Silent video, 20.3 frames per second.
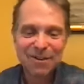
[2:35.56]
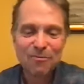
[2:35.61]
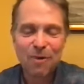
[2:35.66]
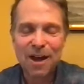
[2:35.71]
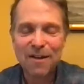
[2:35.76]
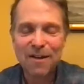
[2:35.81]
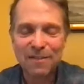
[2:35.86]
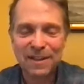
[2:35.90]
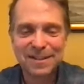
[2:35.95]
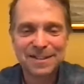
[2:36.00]

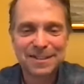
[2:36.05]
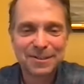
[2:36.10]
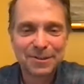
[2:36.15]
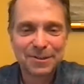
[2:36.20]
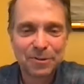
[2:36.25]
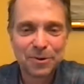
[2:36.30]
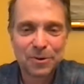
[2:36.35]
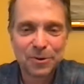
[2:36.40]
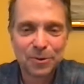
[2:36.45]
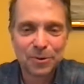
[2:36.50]
Wow, that's
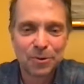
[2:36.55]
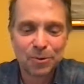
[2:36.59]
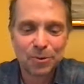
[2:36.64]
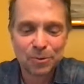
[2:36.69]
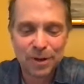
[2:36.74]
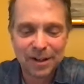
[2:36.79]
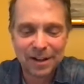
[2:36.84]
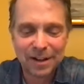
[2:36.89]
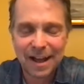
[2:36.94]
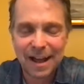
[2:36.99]
so
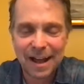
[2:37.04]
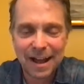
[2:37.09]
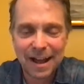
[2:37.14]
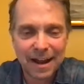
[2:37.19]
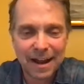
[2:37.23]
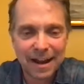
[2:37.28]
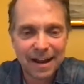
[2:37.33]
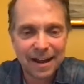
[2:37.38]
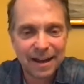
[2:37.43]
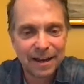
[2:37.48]
cool. Well,
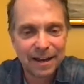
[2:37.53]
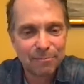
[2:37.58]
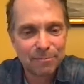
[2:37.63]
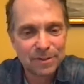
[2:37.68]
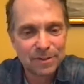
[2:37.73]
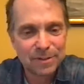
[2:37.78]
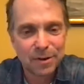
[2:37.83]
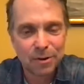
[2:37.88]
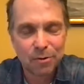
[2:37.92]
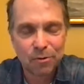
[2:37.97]

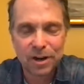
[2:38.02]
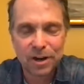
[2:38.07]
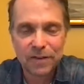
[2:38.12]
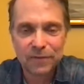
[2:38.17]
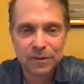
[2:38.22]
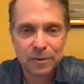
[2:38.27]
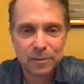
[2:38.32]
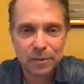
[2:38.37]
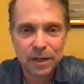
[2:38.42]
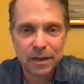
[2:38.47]
I'm so
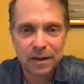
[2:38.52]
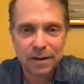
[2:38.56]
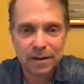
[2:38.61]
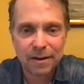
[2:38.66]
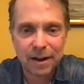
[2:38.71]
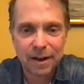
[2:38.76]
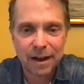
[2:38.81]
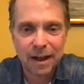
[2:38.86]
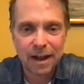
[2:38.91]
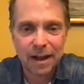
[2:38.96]
grateful to be
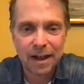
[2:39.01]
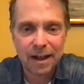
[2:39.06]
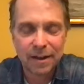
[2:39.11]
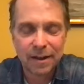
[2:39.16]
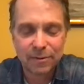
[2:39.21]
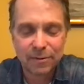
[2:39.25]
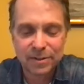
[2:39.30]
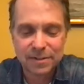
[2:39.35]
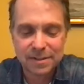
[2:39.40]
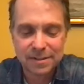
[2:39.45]
here. I
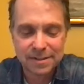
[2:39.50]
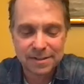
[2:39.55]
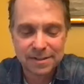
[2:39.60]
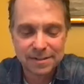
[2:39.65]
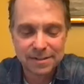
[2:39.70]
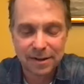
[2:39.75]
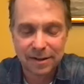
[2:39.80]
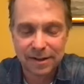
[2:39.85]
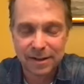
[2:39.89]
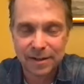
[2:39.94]
was
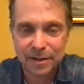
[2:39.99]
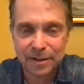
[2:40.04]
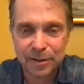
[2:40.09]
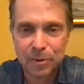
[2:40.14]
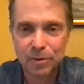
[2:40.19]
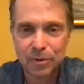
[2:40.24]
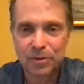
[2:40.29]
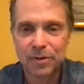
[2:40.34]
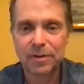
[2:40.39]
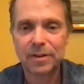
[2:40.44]
talking to you
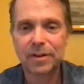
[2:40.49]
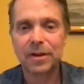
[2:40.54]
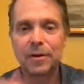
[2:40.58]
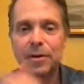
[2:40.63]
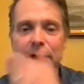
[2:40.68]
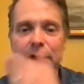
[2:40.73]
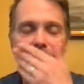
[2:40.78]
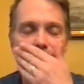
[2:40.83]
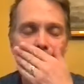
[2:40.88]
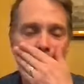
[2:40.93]
both
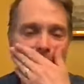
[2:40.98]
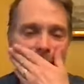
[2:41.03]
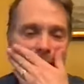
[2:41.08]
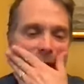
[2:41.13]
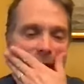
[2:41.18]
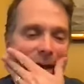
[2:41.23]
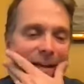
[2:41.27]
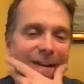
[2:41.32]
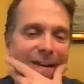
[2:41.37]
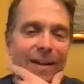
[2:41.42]
earlier how
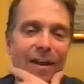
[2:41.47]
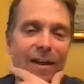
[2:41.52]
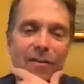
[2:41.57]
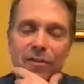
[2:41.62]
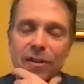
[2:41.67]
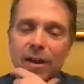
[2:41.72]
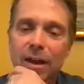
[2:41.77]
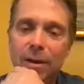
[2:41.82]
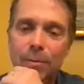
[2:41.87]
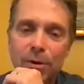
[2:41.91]
much I love
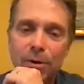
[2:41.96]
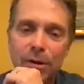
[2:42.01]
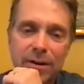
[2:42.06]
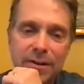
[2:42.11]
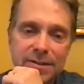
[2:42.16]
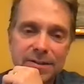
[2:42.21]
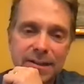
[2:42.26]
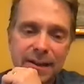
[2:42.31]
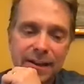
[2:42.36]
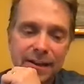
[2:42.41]

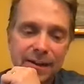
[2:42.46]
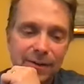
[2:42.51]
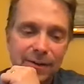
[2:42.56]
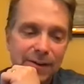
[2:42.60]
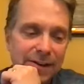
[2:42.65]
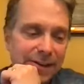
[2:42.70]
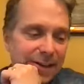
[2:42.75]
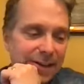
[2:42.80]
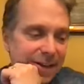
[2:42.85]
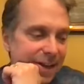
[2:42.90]
libraries, and
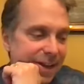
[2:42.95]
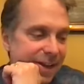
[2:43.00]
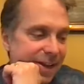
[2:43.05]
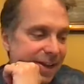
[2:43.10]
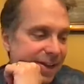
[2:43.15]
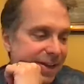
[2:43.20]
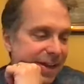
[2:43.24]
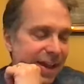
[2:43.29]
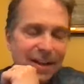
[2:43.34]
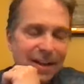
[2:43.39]

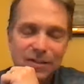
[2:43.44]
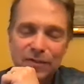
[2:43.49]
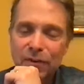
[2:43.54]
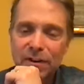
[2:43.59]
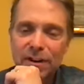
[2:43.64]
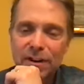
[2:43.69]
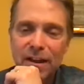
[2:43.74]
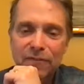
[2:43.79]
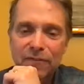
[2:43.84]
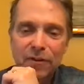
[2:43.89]
yeah, it's
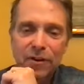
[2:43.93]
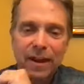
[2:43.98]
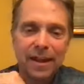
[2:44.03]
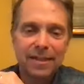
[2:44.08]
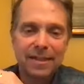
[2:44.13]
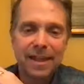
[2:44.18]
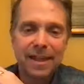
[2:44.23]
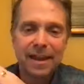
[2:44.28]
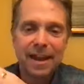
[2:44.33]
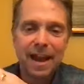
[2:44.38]
funny. I
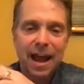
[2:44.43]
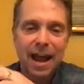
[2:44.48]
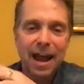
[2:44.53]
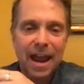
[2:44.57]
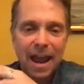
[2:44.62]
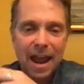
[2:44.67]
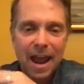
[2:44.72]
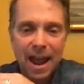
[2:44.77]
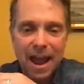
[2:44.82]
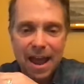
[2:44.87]
forget that I
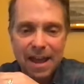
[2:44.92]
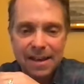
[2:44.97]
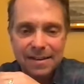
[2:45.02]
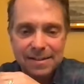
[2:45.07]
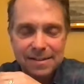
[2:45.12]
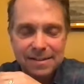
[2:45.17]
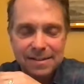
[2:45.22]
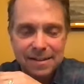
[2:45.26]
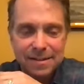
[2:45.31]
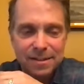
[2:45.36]
had
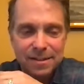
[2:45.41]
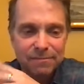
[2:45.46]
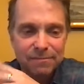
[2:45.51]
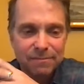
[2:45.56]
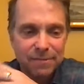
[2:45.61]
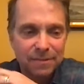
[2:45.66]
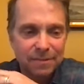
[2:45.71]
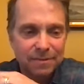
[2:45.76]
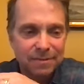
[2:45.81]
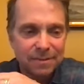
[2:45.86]
such
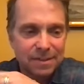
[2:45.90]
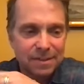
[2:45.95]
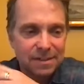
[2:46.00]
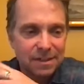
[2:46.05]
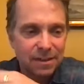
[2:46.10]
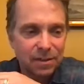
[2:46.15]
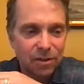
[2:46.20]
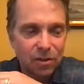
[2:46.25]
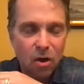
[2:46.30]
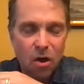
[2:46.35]
a
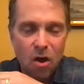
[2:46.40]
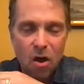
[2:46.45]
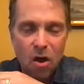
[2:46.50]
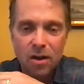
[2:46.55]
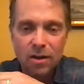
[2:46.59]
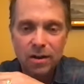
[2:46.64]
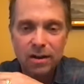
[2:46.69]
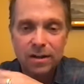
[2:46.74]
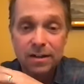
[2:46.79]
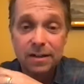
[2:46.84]

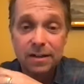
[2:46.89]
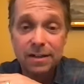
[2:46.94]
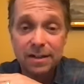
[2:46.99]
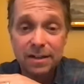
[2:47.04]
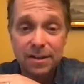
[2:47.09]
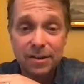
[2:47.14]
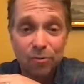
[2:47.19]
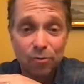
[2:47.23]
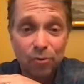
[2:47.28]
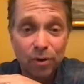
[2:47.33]
long
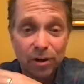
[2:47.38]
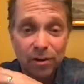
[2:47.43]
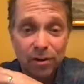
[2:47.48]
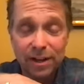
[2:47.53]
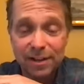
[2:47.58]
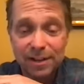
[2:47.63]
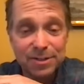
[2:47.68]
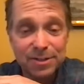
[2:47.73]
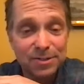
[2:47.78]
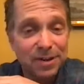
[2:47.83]
career
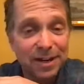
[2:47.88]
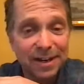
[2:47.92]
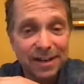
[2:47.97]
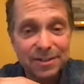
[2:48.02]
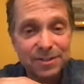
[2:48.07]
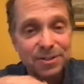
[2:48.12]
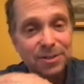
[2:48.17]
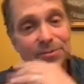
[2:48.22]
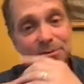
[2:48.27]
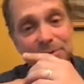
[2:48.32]

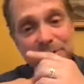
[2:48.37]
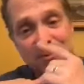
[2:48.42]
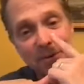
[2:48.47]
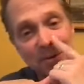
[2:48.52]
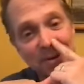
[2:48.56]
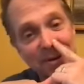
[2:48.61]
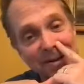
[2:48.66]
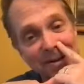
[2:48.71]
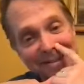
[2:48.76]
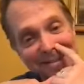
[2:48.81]
illustrating children's
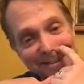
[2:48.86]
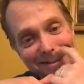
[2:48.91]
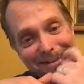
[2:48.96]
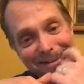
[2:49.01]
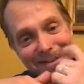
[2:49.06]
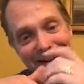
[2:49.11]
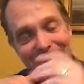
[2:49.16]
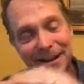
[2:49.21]
books.